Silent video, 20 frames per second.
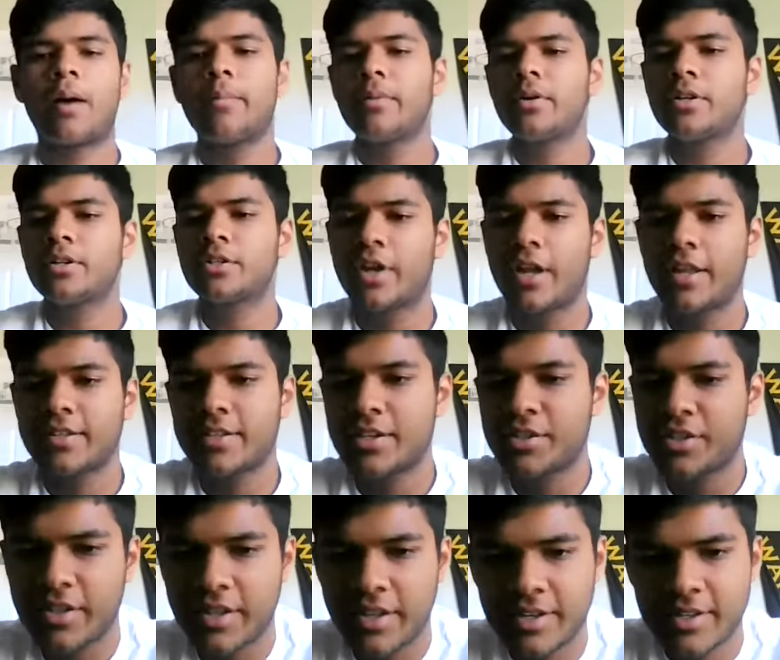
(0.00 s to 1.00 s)
I'm going to
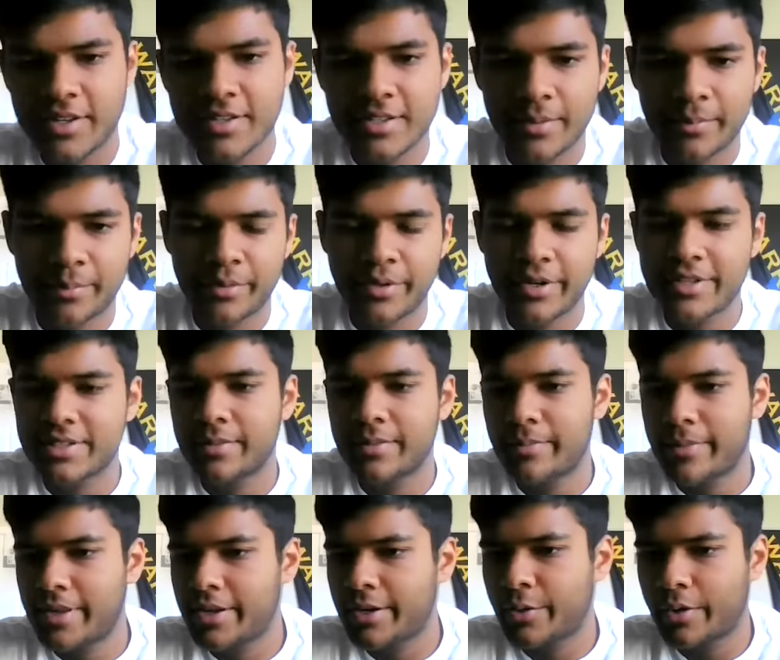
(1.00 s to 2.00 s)
transition into some
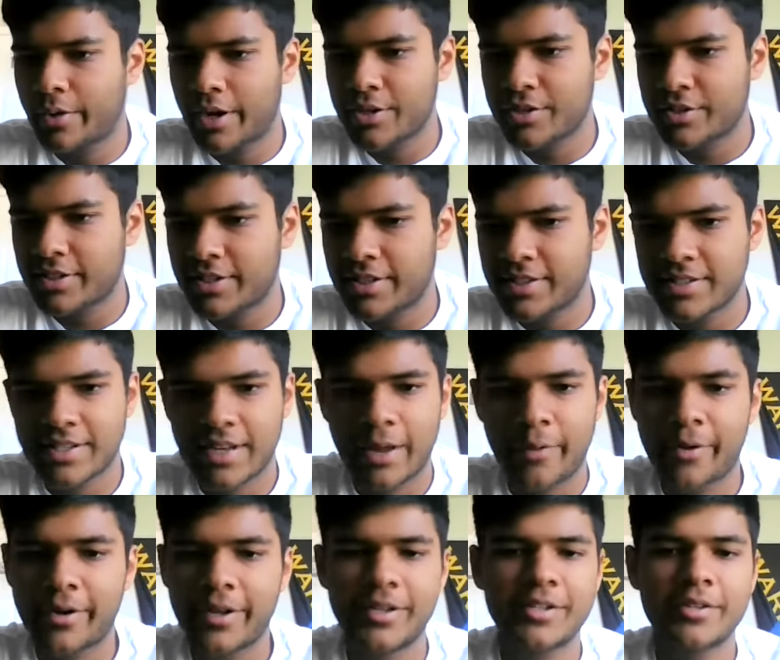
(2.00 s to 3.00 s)
pre-submitted questions, and
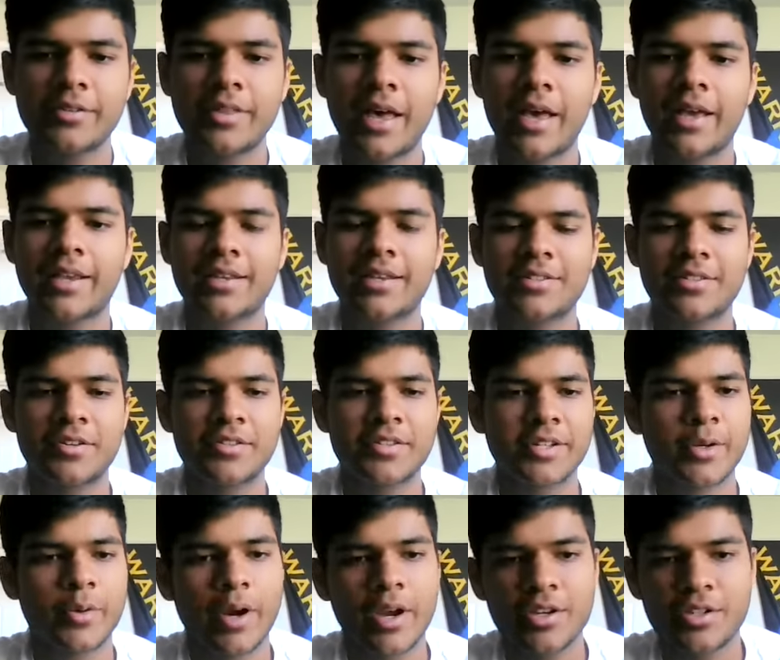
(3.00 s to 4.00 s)
I want to do that because there's
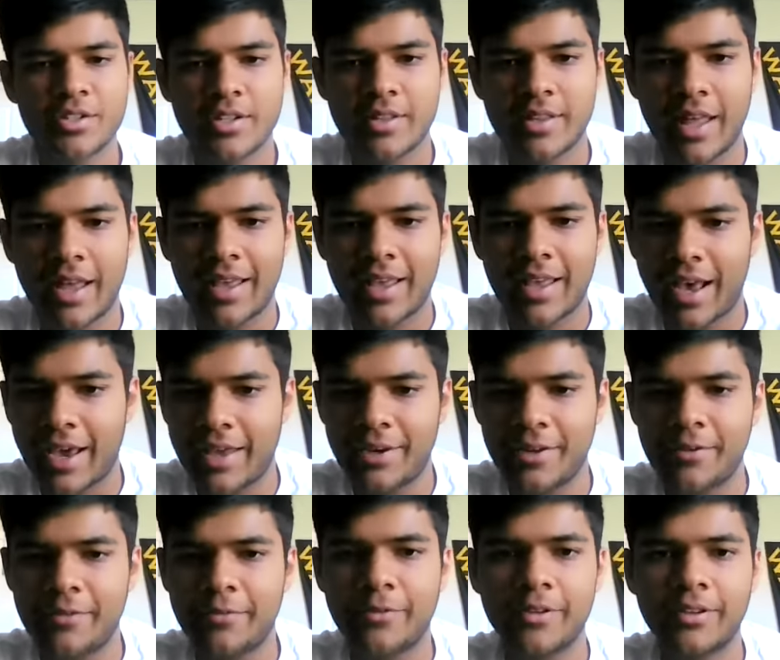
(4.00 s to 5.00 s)
a question that
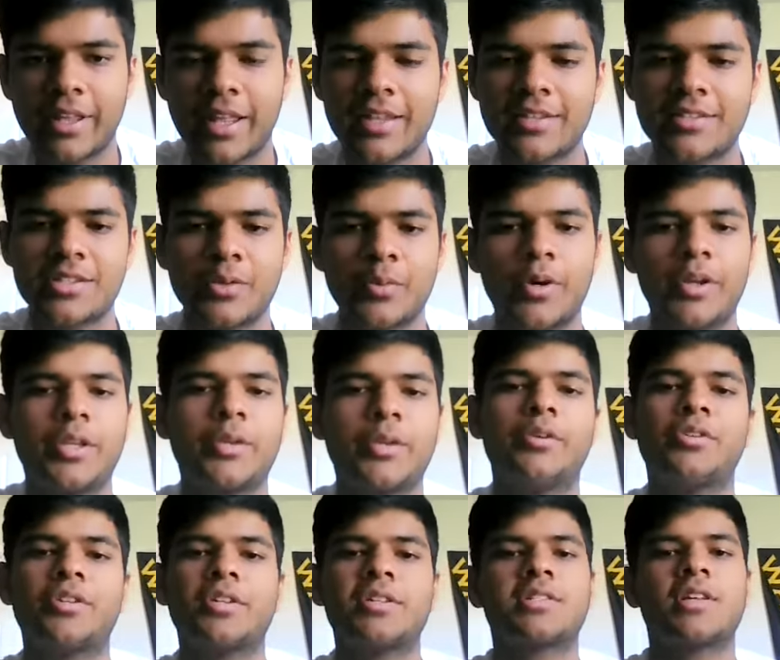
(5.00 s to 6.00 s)
kind of relates to what you
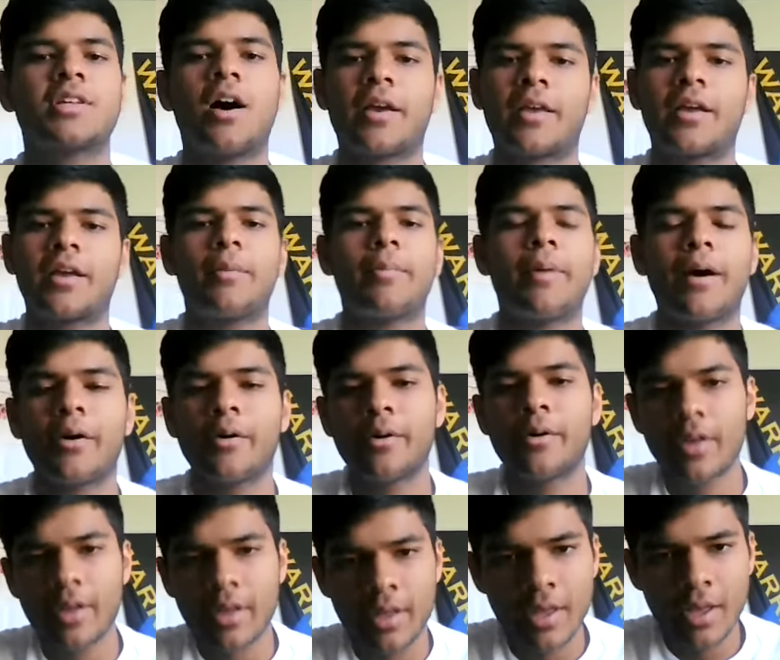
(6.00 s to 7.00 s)
were just talking
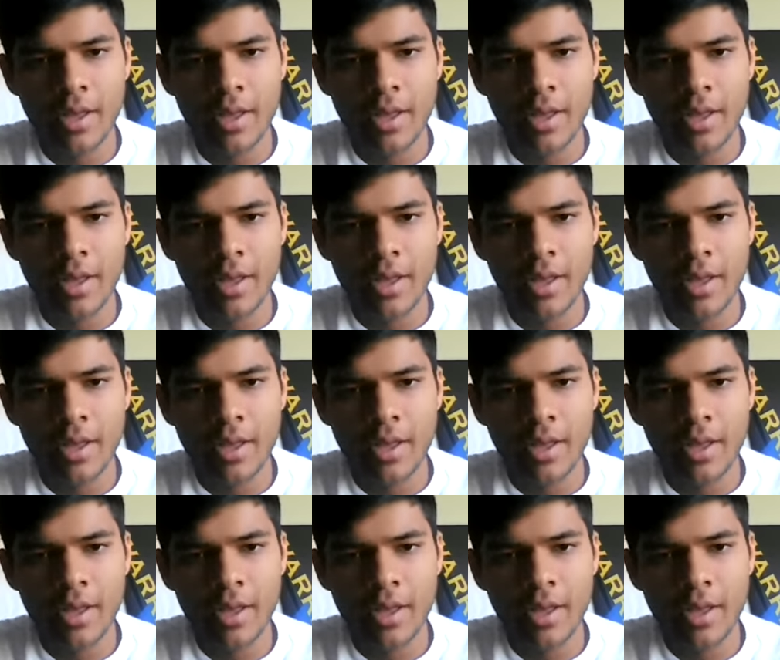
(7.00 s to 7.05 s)
about.